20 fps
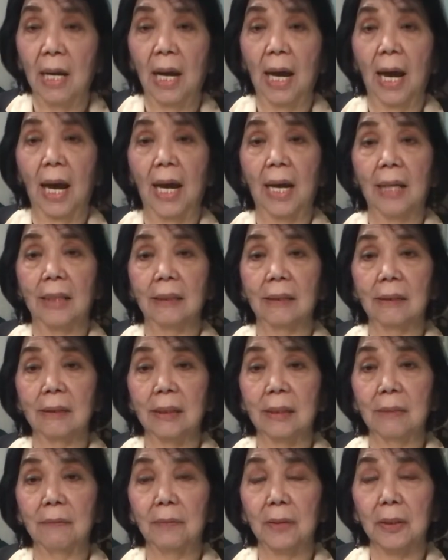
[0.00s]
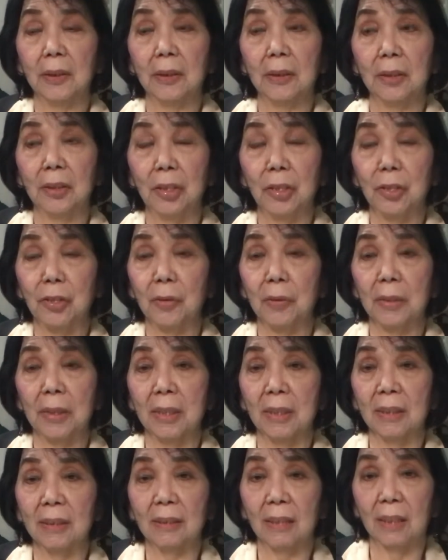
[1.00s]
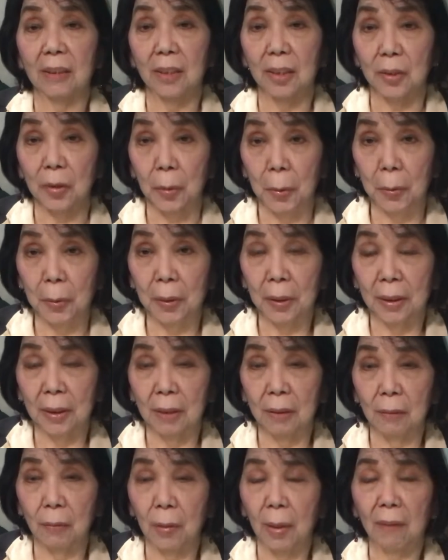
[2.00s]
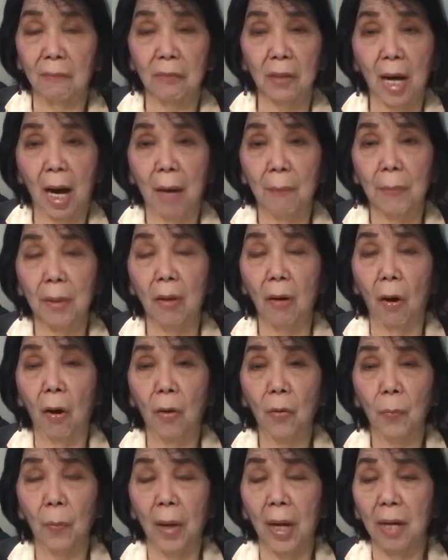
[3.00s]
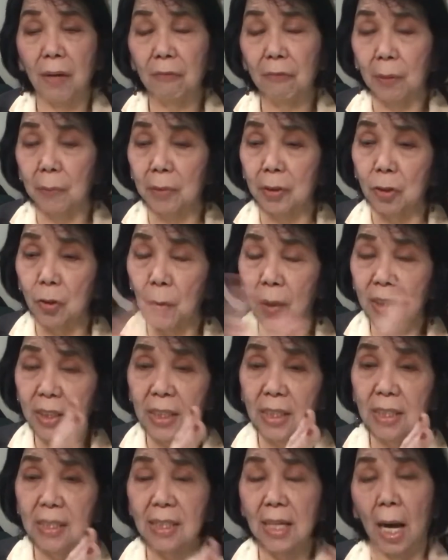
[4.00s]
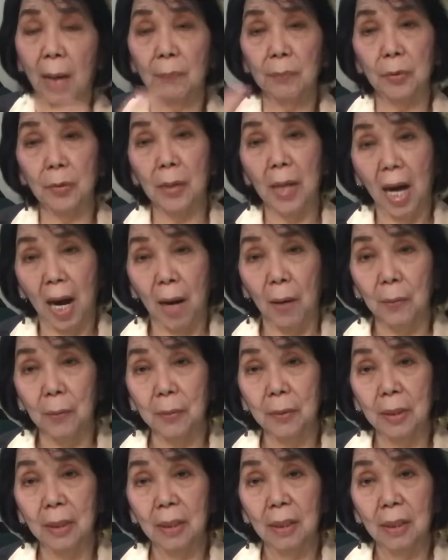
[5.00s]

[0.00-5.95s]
and even surgery is not as good. We have come a long way from the 20s up to now.